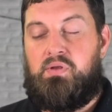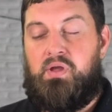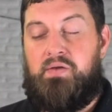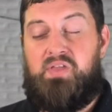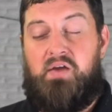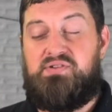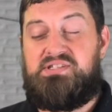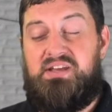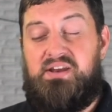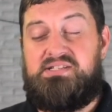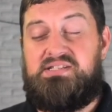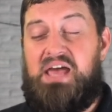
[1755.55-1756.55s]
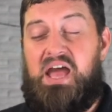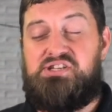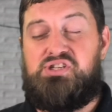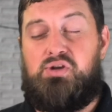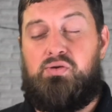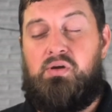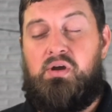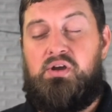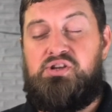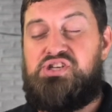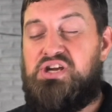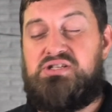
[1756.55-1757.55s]
I've never seen a statue
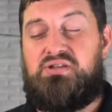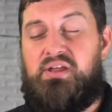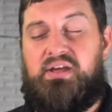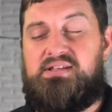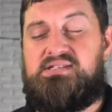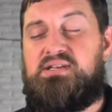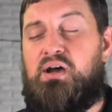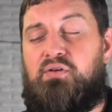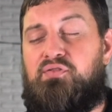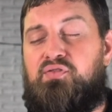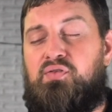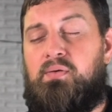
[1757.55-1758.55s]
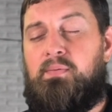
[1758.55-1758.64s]
chiseling itself.